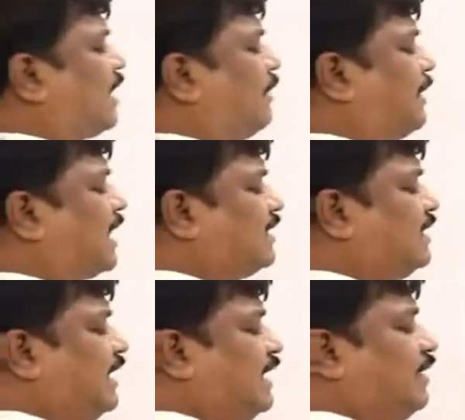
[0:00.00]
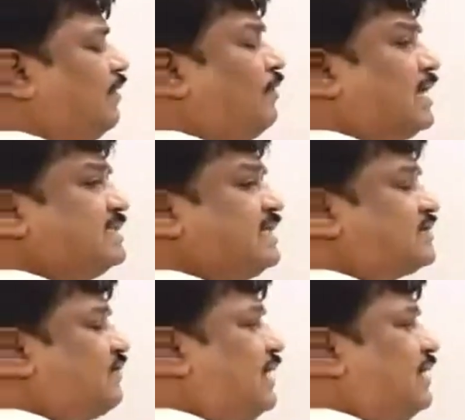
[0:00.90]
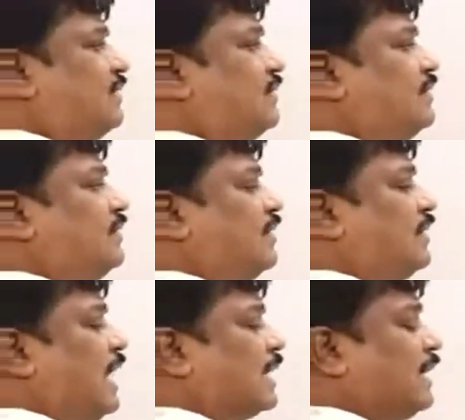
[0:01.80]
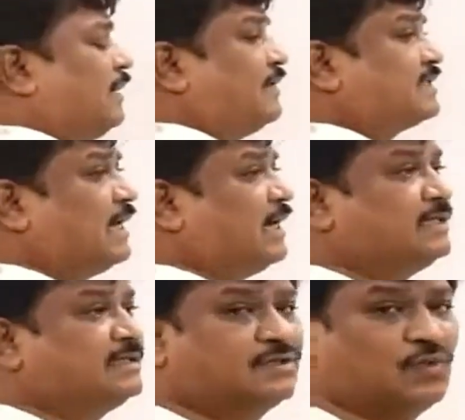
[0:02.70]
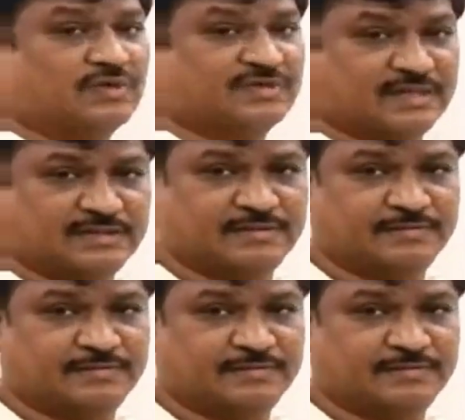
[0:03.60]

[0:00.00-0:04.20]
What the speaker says: under the, what is this one? Non-conventional energy sources.